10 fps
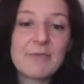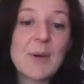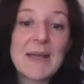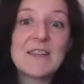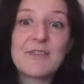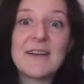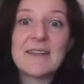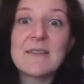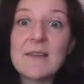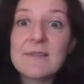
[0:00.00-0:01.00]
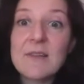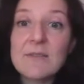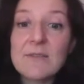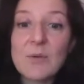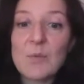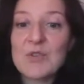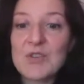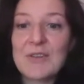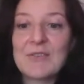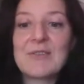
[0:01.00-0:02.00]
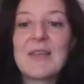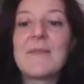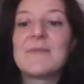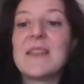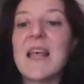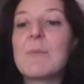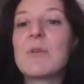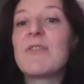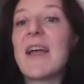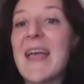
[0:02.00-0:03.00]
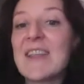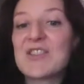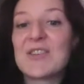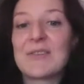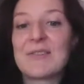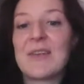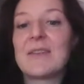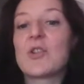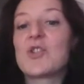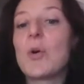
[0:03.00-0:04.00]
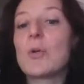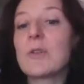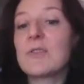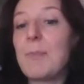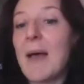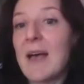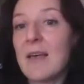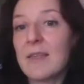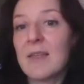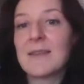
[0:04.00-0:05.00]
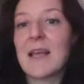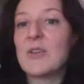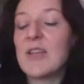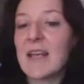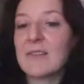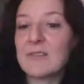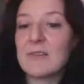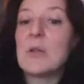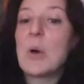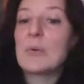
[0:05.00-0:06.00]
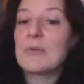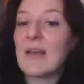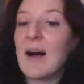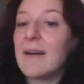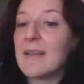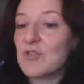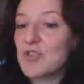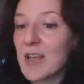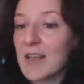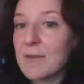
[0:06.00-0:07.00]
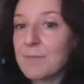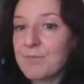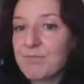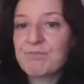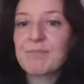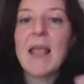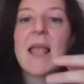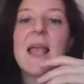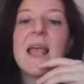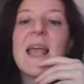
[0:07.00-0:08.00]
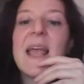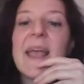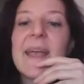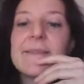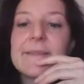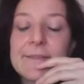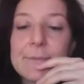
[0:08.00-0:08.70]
we can define a distance, which is the number of edges in the shortest path that connects nodes I and j. And